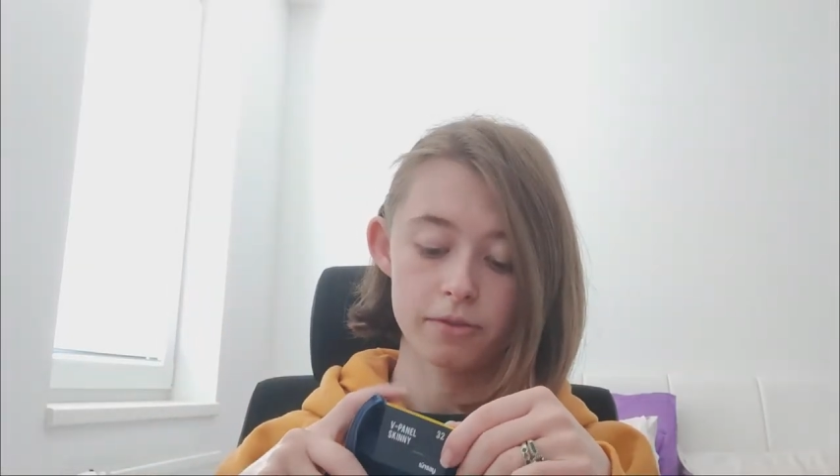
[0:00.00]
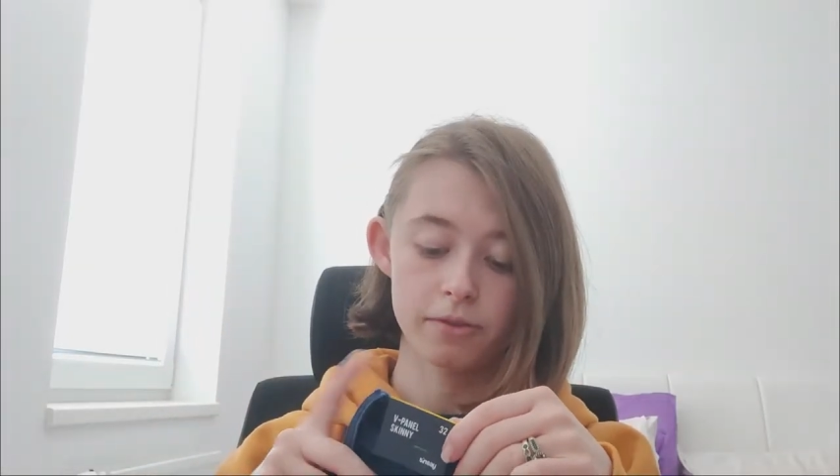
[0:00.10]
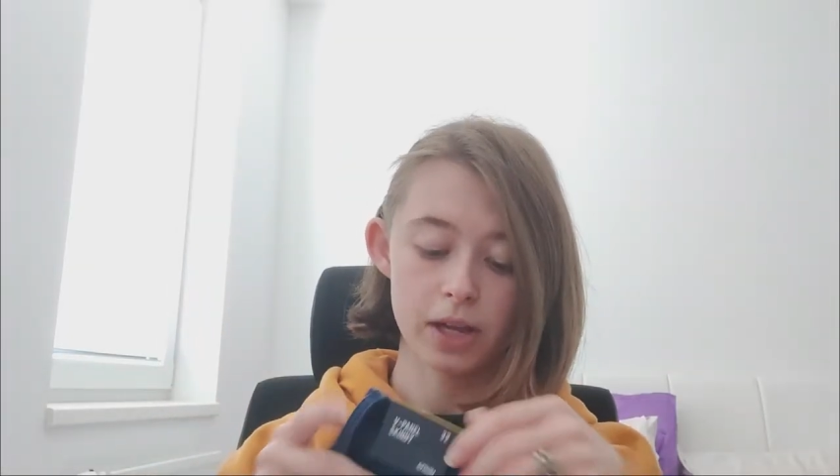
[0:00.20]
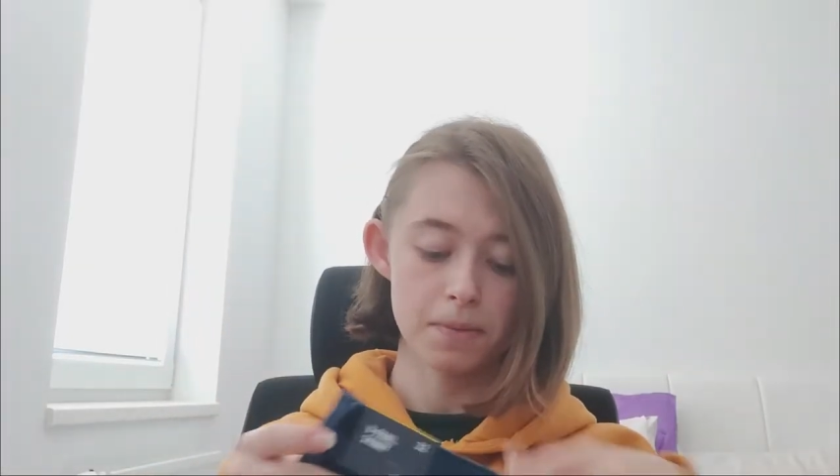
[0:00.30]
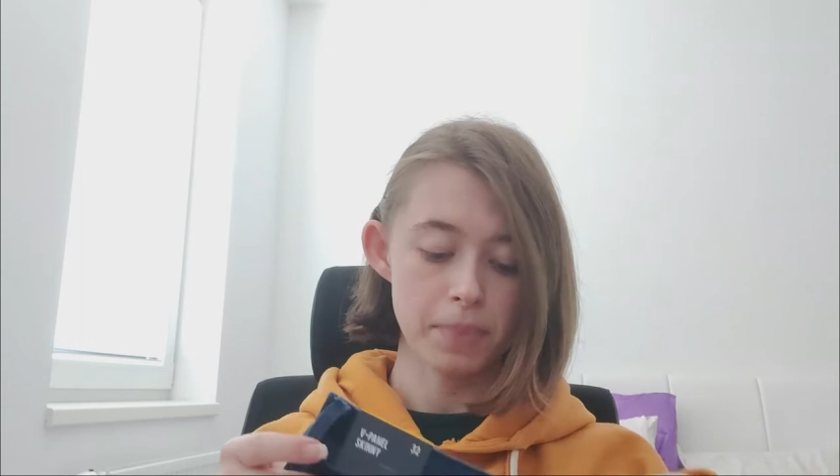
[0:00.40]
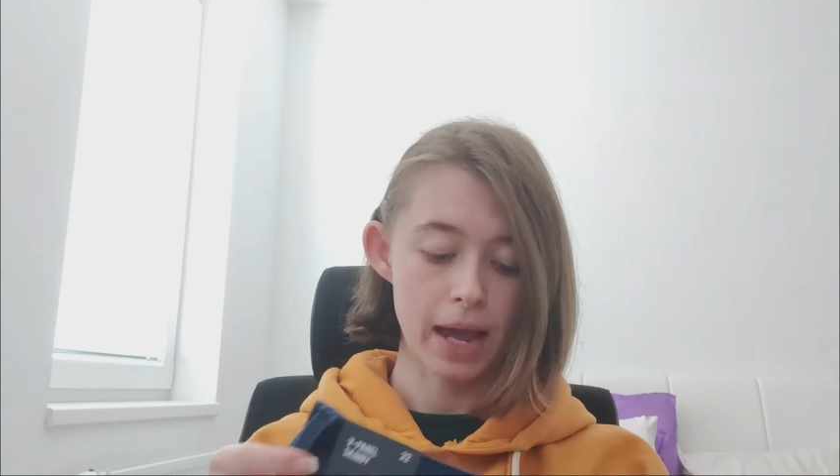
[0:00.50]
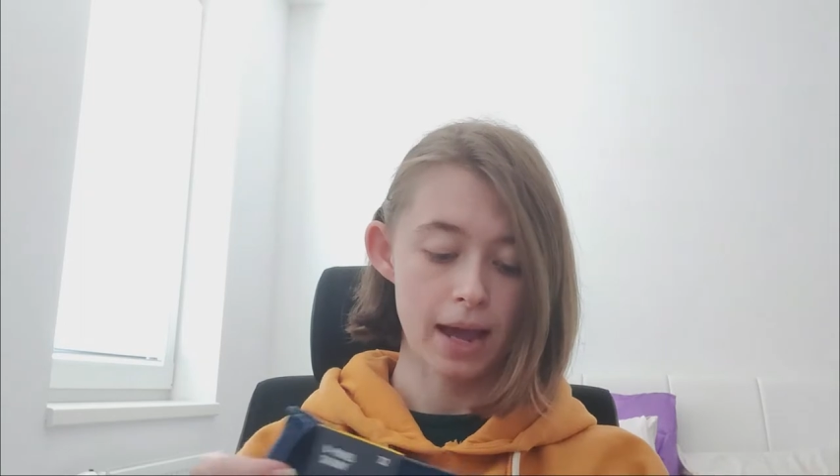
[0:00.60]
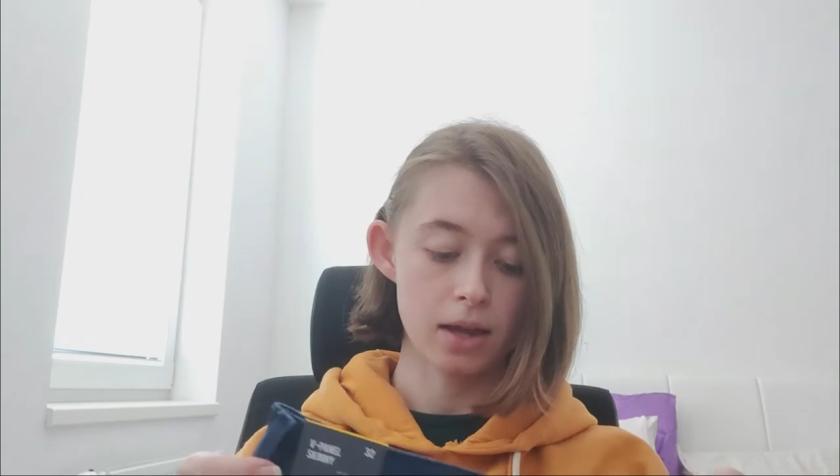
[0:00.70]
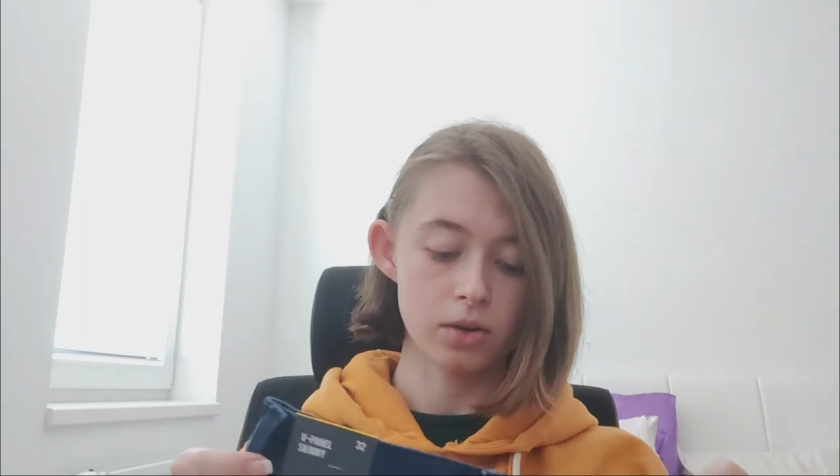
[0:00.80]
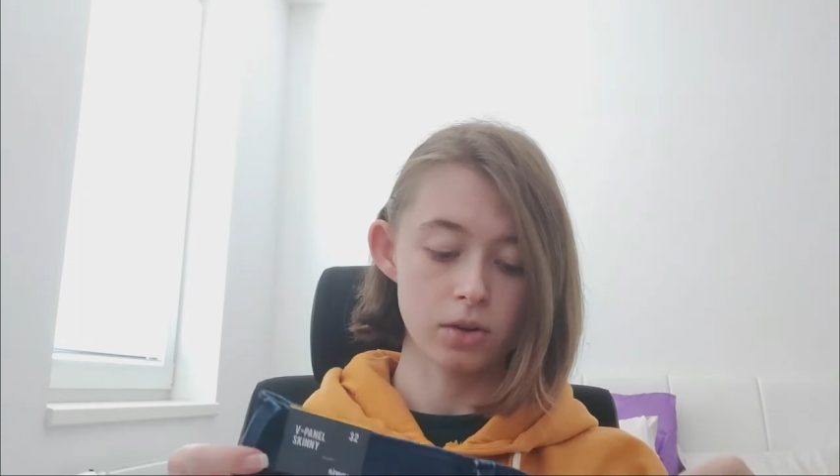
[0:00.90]

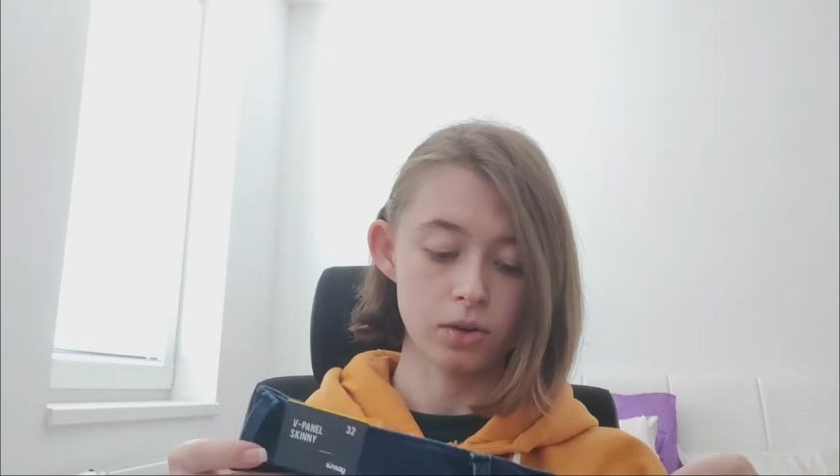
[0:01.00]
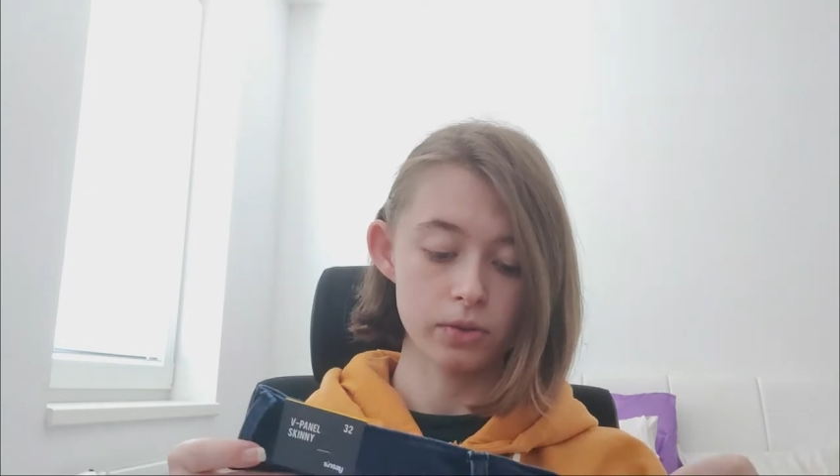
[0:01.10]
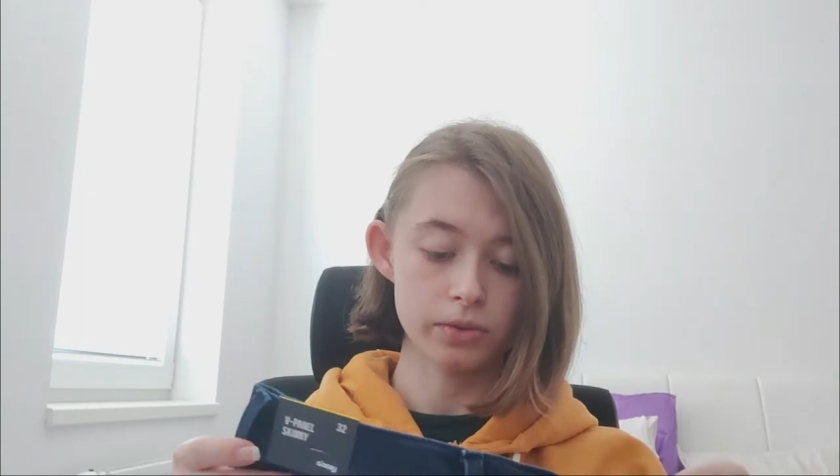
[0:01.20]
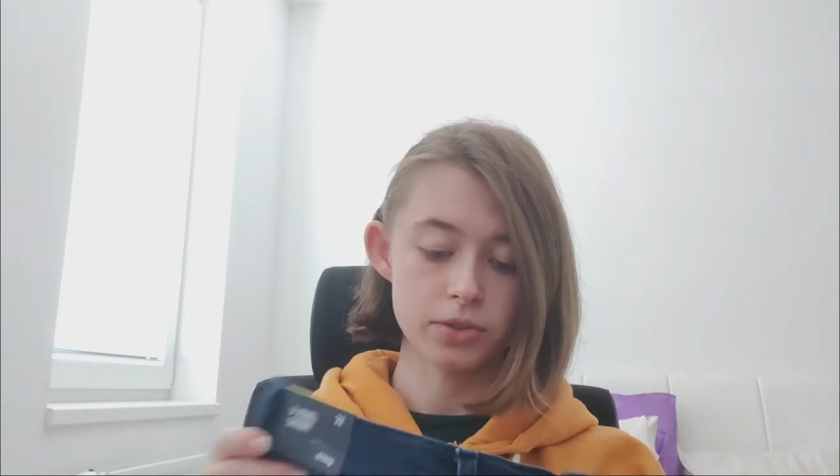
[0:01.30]
V-panel